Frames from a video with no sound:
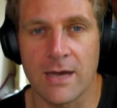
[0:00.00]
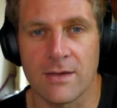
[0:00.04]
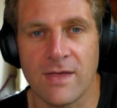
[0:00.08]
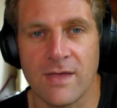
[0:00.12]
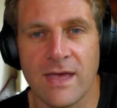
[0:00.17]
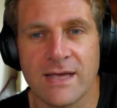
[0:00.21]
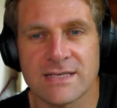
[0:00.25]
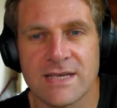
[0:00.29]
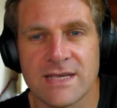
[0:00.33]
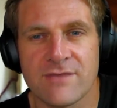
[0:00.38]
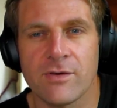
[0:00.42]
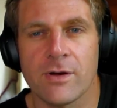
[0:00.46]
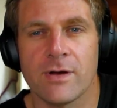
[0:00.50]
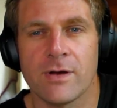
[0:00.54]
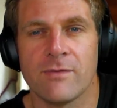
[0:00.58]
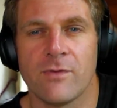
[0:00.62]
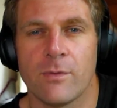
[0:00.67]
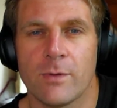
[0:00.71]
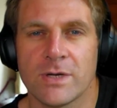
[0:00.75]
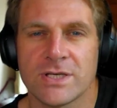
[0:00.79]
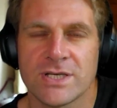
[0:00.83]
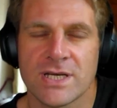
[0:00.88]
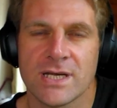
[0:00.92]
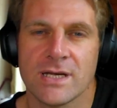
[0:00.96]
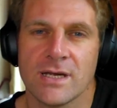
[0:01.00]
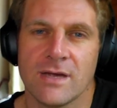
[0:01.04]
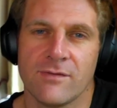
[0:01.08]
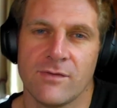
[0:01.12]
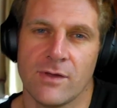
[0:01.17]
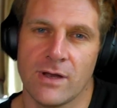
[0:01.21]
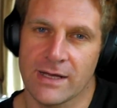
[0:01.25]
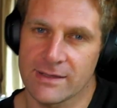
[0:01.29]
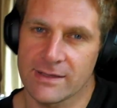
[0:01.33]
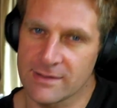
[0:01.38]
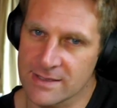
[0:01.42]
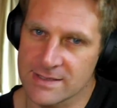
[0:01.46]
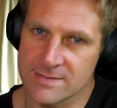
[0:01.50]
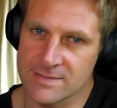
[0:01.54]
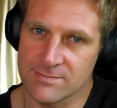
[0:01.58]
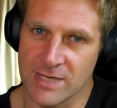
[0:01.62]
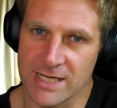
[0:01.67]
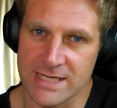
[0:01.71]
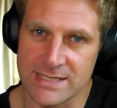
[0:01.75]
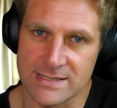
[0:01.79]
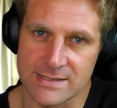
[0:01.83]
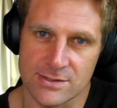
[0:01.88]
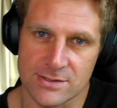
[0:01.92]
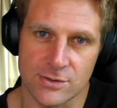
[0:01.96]
thanks everyone for watching. If you like this,
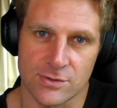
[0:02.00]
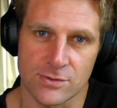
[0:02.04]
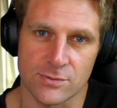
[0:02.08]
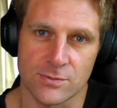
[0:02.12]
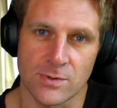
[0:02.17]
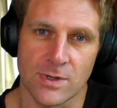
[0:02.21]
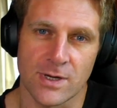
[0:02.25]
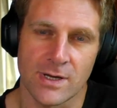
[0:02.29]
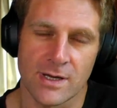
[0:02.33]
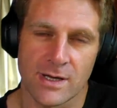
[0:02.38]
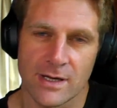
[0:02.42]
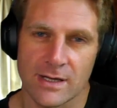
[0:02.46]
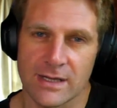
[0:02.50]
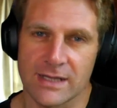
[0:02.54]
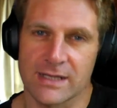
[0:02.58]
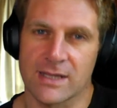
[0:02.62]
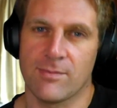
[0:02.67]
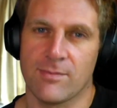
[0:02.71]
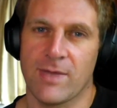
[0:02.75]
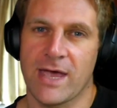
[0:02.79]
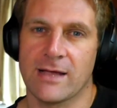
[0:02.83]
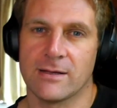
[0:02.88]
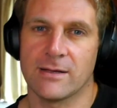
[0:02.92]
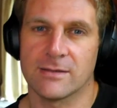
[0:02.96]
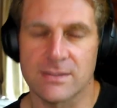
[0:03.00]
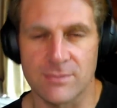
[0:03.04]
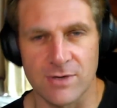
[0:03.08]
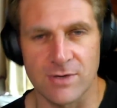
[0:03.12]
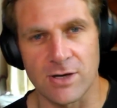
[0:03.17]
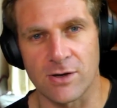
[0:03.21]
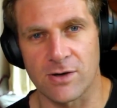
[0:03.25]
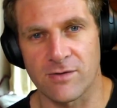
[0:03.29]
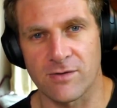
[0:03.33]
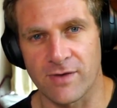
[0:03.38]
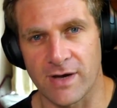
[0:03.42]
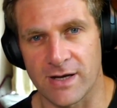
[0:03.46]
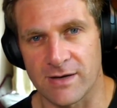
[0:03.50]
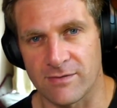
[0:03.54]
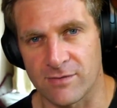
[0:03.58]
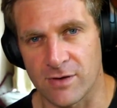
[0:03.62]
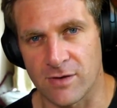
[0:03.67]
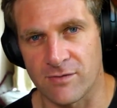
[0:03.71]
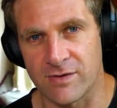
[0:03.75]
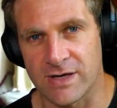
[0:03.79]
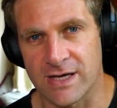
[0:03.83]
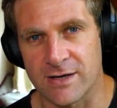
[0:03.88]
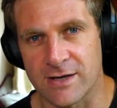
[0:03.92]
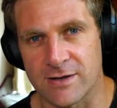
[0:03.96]
please do click the bell to be notified of
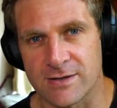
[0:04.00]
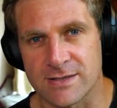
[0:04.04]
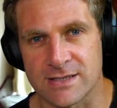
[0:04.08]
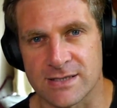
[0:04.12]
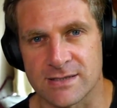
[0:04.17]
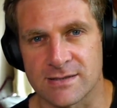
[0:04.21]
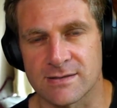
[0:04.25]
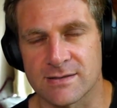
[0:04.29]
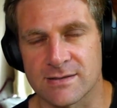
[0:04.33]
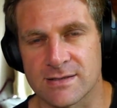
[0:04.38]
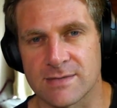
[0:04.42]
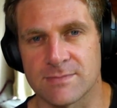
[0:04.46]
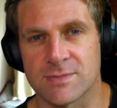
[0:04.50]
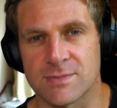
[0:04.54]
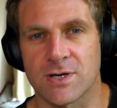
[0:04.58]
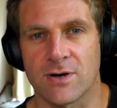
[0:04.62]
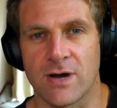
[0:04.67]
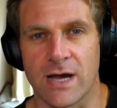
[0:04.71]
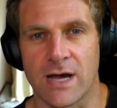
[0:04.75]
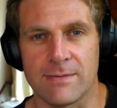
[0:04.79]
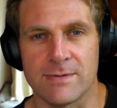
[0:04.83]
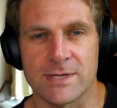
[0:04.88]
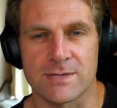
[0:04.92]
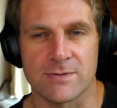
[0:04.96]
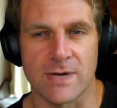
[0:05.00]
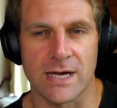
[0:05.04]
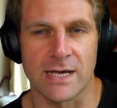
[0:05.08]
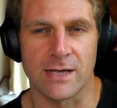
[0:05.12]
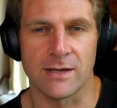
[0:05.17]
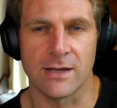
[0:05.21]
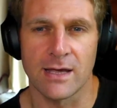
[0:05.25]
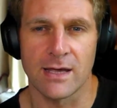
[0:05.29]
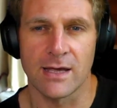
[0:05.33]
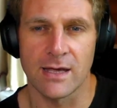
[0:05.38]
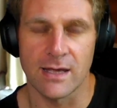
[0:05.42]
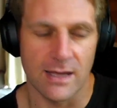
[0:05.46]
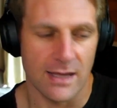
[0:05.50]
new videos and subscribe as well.